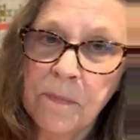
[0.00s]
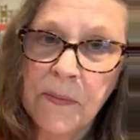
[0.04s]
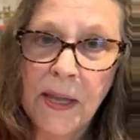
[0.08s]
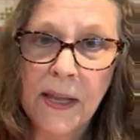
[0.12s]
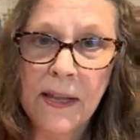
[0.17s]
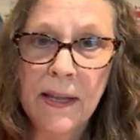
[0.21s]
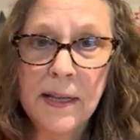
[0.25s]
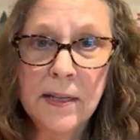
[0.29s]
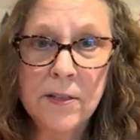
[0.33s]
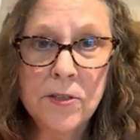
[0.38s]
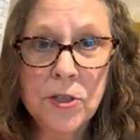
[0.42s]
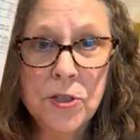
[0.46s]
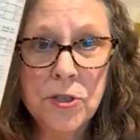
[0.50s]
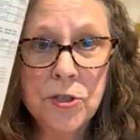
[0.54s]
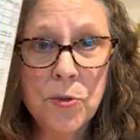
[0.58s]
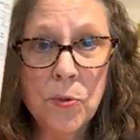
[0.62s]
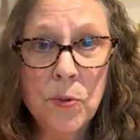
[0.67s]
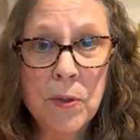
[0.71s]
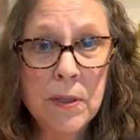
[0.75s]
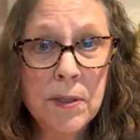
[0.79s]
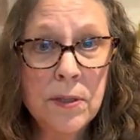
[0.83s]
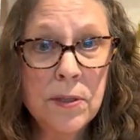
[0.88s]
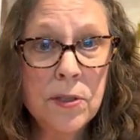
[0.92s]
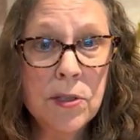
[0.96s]
I had to
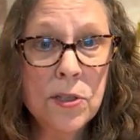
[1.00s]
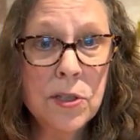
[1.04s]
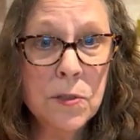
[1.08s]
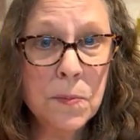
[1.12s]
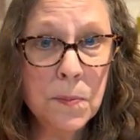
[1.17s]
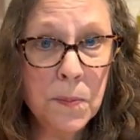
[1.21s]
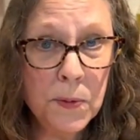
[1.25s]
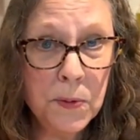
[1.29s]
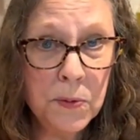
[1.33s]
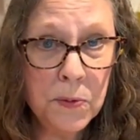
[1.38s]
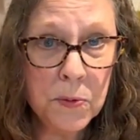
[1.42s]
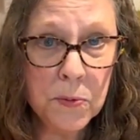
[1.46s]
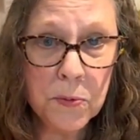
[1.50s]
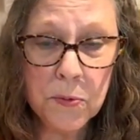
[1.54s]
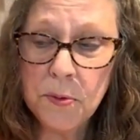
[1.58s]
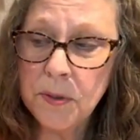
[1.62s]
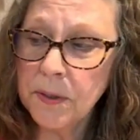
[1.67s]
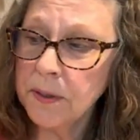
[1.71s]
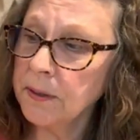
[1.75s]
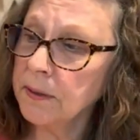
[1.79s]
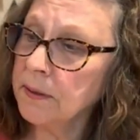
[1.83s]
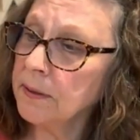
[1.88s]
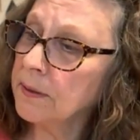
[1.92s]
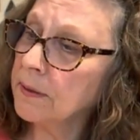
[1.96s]
shorten the spool,
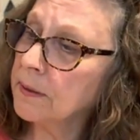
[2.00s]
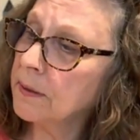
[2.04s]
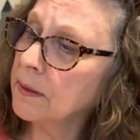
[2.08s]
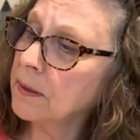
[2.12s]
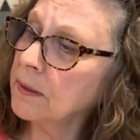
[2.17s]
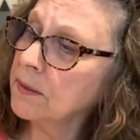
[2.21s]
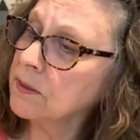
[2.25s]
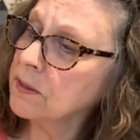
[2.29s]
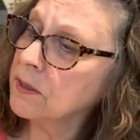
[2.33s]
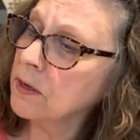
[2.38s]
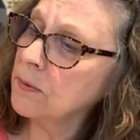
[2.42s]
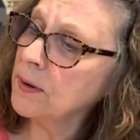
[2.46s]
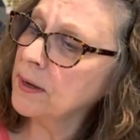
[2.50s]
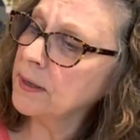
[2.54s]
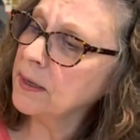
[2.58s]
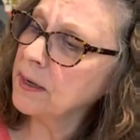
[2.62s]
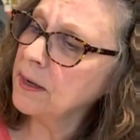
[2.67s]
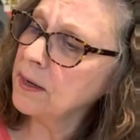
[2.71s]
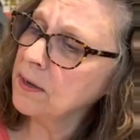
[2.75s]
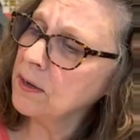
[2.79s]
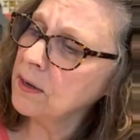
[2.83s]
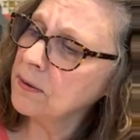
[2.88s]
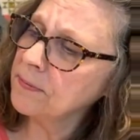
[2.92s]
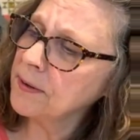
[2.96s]
so I
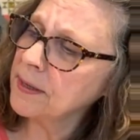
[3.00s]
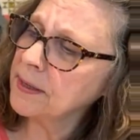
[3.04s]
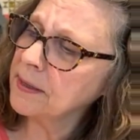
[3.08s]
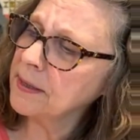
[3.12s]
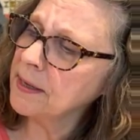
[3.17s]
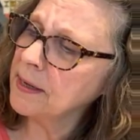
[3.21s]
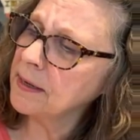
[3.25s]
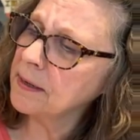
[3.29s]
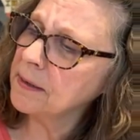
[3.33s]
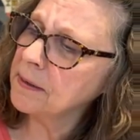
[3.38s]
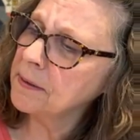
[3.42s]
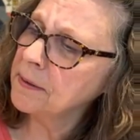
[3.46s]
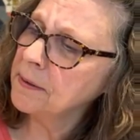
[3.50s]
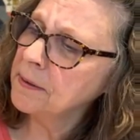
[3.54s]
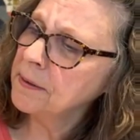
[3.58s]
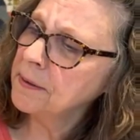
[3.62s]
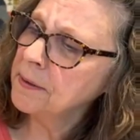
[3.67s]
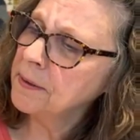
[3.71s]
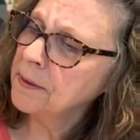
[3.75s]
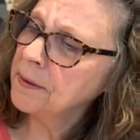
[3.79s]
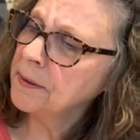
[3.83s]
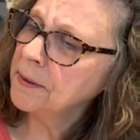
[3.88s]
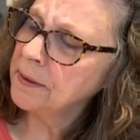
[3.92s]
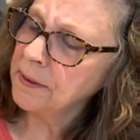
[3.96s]
cut off, I think,
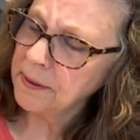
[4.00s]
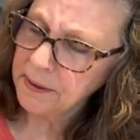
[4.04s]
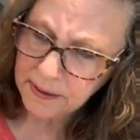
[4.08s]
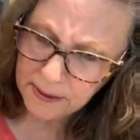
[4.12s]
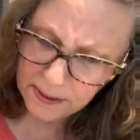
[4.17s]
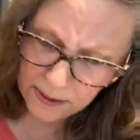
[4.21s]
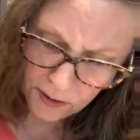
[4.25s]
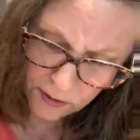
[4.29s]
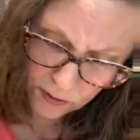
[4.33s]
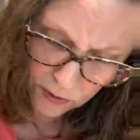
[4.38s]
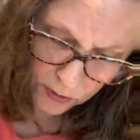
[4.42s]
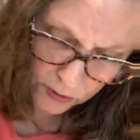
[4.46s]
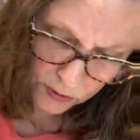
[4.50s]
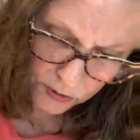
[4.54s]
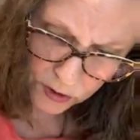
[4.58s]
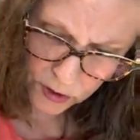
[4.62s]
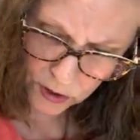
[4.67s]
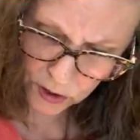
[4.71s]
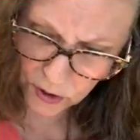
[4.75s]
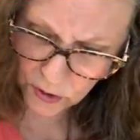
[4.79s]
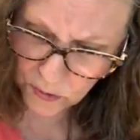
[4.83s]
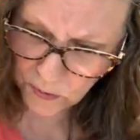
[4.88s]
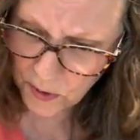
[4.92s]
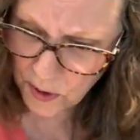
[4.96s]
either
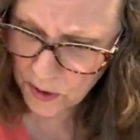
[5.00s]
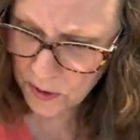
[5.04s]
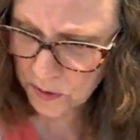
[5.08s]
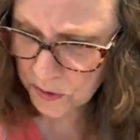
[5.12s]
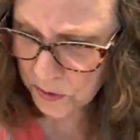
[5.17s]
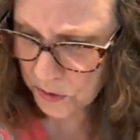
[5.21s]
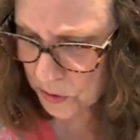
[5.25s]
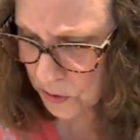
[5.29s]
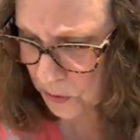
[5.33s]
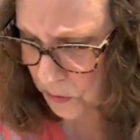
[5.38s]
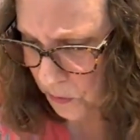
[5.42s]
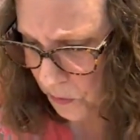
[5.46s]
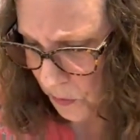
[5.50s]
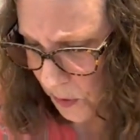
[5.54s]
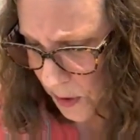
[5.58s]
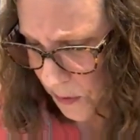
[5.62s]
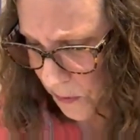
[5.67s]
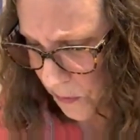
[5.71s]
2 rows or 1